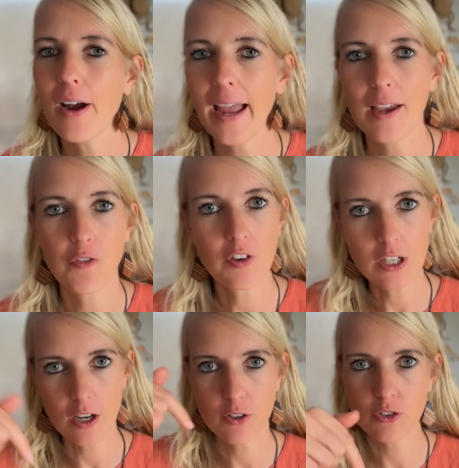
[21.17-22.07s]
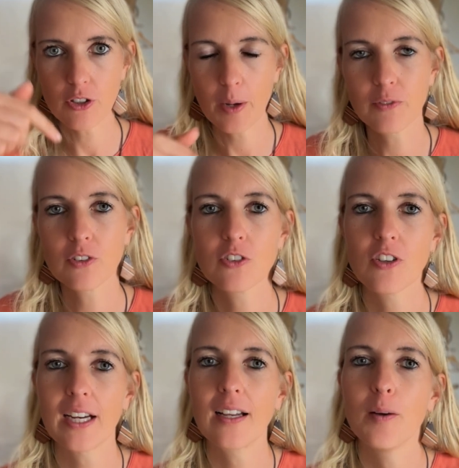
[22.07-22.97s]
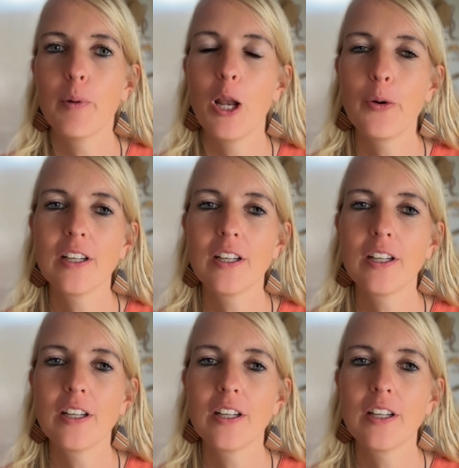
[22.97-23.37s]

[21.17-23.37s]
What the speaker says: I have videos. You can check below